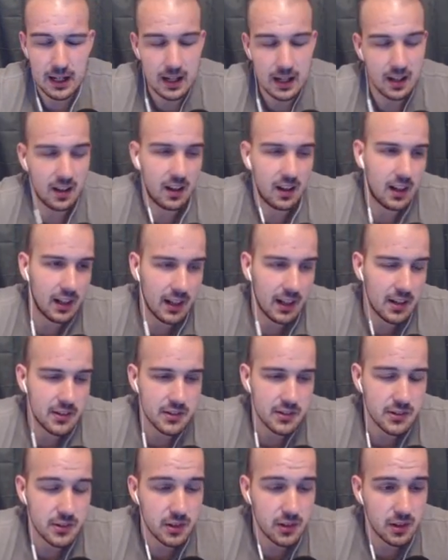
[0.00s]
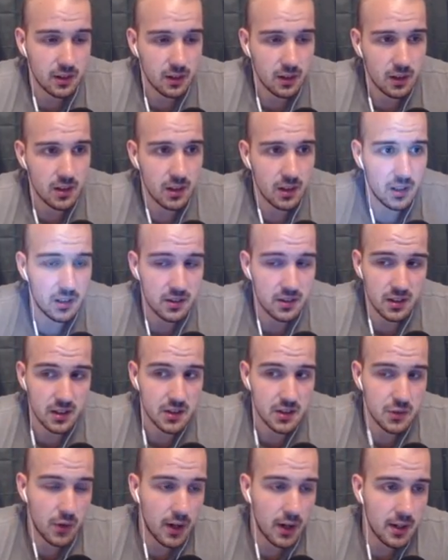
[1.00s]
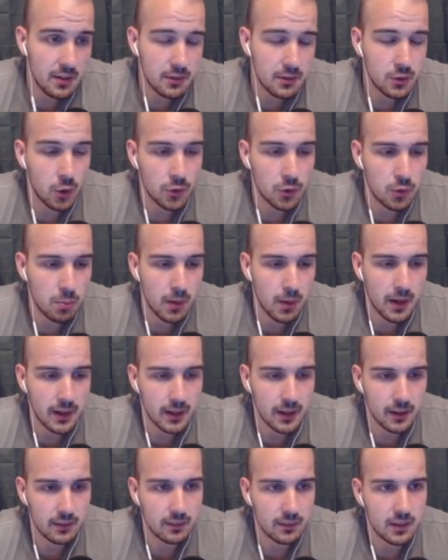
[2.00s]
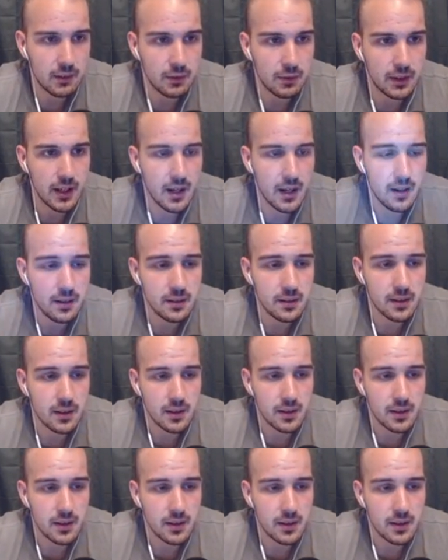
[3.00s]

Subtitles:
I guess it's fine. Not too bad if you get it.